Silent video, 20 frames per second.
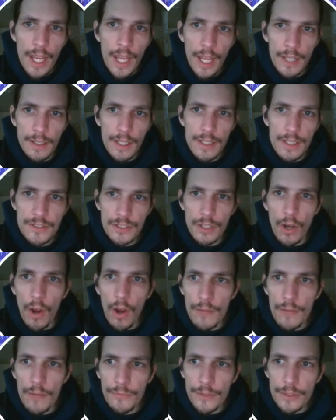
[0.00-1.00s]
And these are
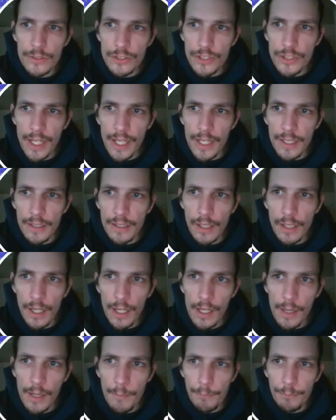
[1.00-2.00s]
offers that
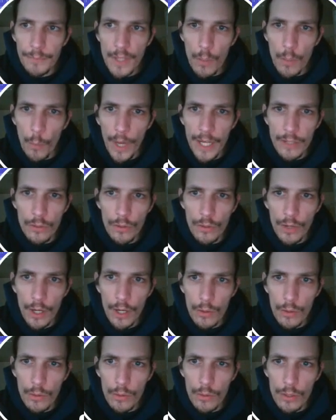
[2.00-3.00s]
Wayne Crow,